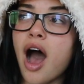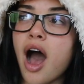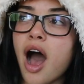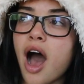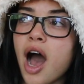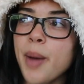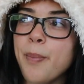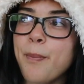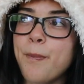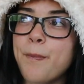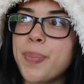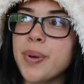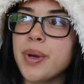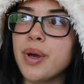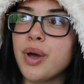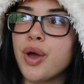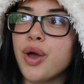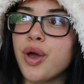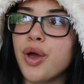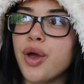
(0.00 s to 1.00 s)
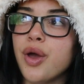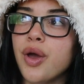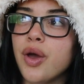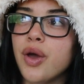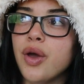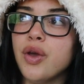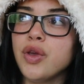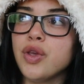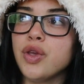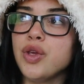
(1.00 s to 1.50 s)
up
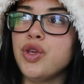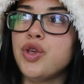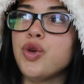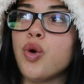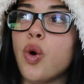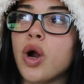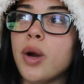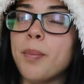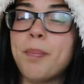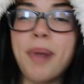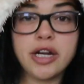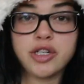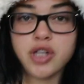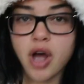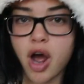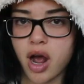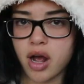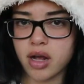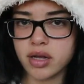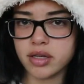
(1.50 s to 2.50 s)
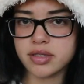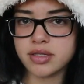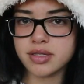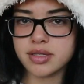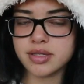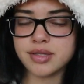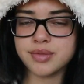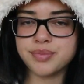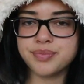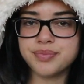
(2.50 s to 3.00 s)
your
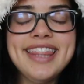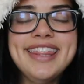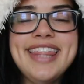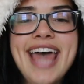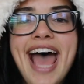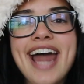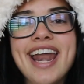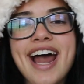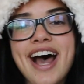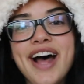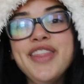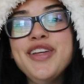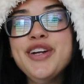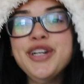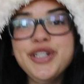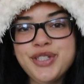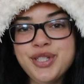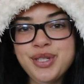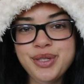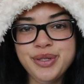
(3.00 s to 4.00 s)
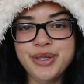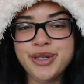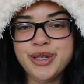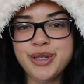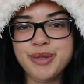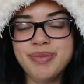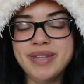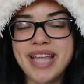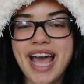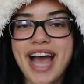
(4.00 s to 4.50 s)
buttocks. That other
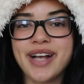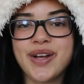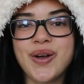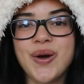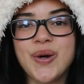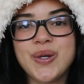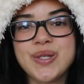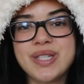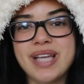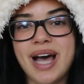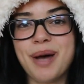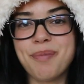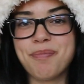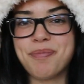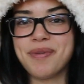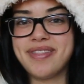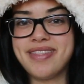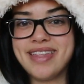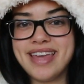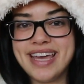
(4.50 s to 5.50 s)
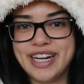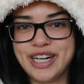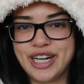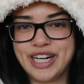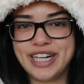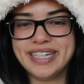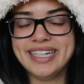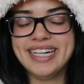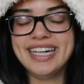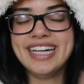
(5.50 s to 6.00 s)
tube that goes up
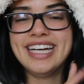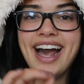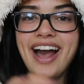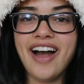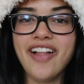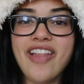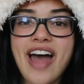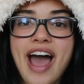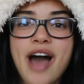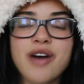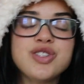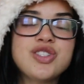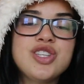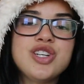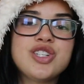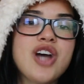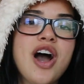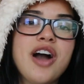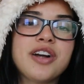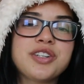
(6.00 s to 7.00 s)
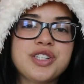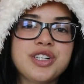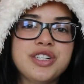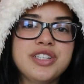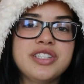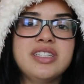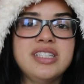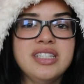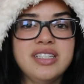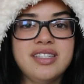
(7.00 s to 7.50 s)
there allows the
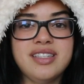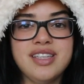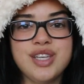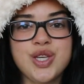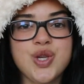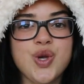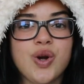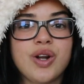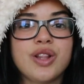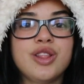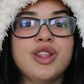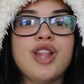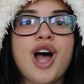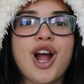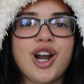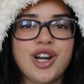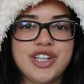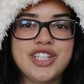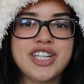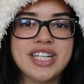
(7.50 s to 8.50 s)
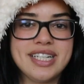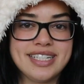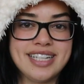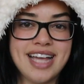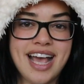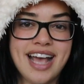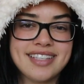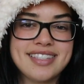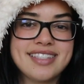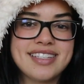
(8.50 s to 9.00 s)
doctors to see your large
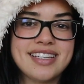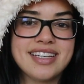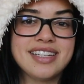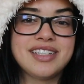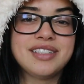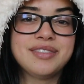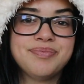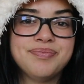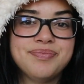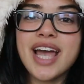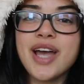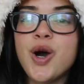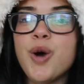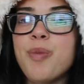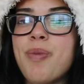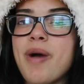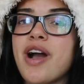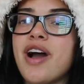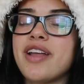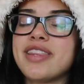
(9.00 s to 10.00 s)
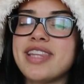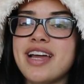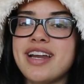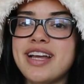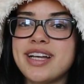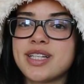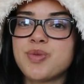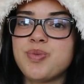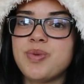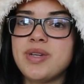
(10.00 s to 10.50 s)
intestine. I hope I got that
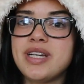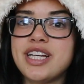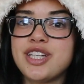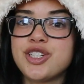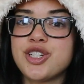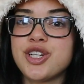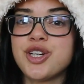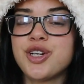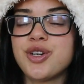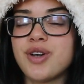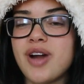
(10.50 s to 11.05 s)
explanation